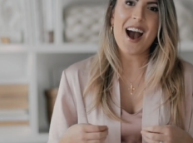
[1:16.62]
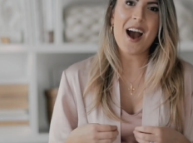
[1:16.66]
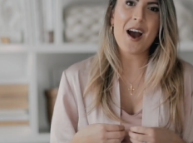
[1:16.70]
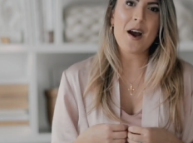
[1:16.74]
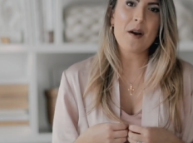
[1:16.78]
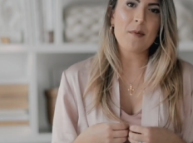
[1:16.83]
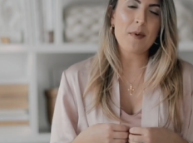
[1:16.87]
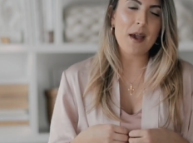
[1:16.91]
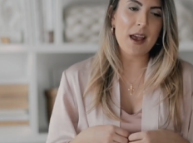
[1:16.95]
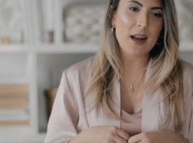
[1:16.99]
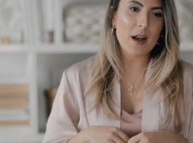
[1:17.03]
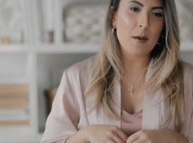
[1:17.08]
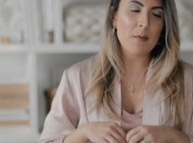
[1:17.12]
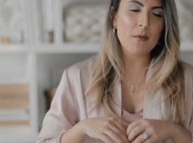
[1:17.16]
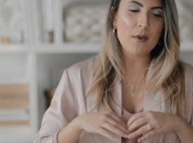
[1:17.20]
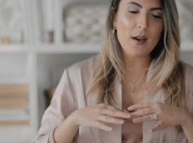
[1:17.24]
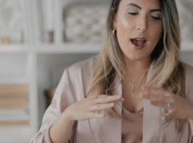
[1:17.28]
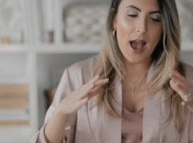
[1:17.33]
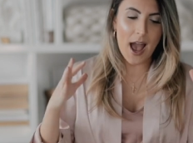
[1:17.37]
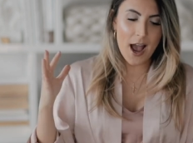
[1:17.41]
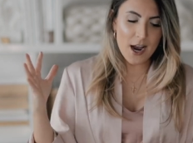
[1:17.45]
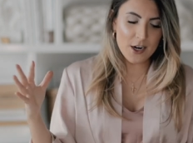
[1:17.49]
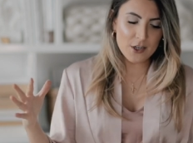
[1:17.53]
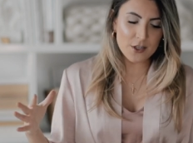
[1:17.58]
Um, and I'm
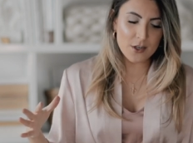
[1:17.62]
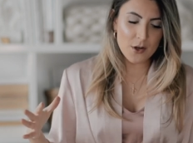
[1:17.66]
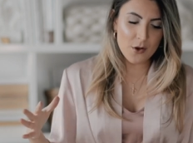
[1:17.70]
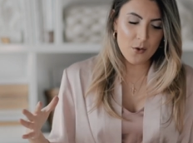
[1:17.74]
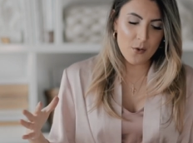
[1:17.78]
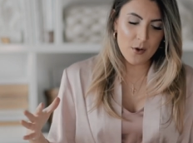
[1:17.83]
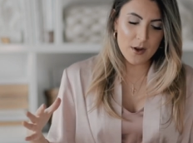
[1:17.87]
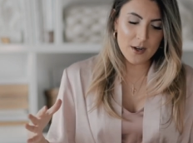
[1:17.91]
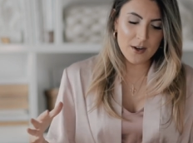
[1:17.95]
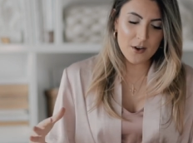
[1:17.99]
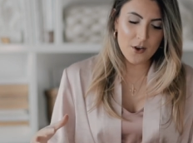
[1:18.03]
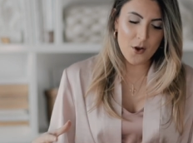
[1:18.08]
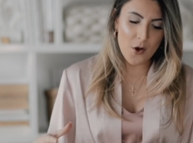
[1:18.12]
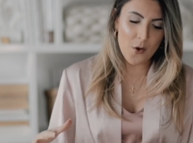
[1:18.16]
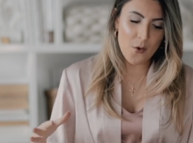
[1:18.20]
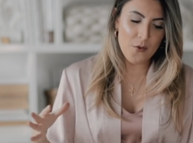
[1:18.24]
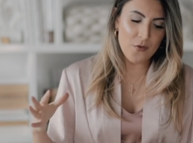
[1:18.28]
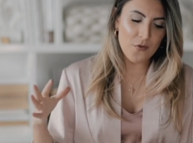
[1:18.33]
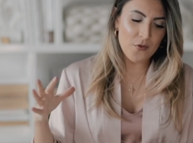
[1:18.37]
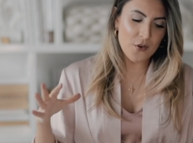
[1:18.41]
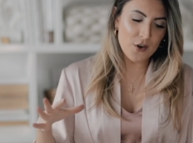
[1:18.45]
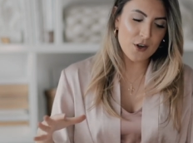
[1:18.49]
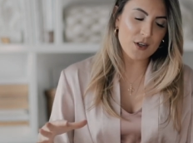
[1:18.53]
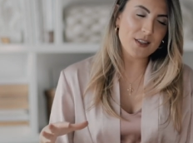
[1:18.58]
actually going to
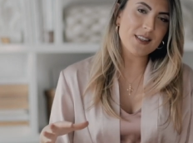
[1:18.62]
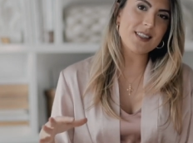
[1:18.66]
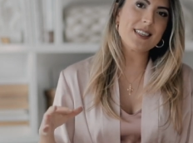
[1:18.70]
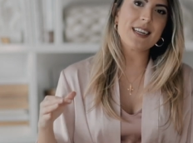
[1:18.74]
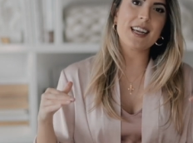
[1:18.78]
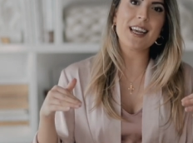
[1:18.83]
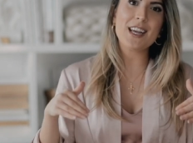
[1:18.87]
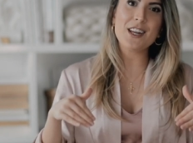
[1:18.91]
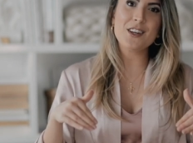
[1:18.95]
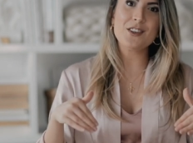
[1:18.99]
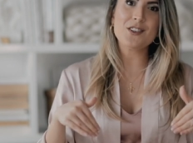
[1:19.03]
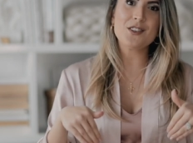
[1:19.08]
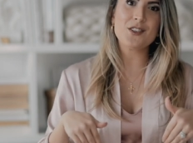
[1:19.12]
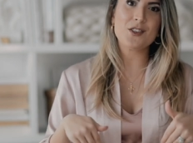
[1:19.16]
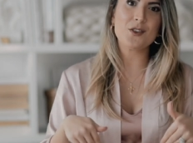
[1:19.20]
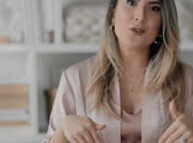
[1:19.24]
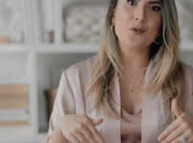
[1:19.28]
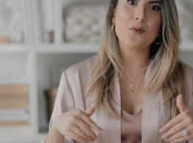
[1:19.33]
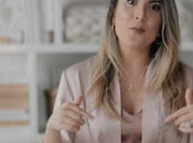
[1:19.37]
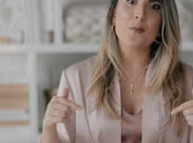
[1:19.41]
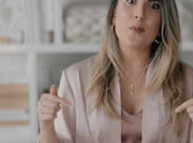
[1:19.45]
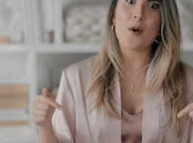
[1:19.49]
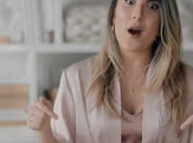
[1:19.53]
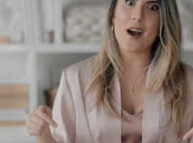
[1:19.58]
go first
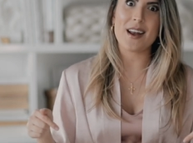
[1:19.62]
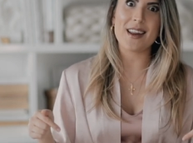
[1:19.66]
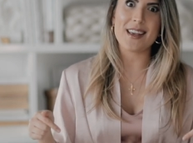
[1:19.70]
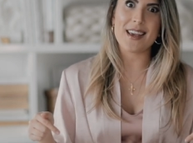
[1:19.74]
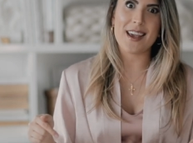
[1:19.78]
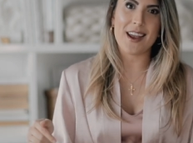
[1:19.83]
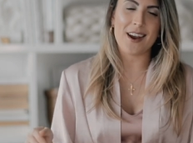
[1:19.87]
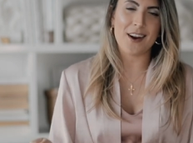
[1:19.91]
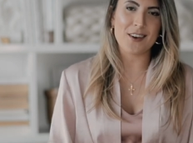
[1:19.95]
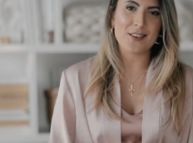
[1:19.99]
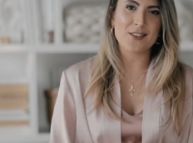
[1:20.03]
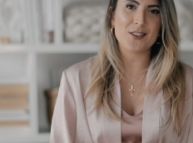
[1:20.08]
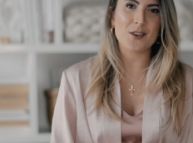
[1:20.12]
into body care.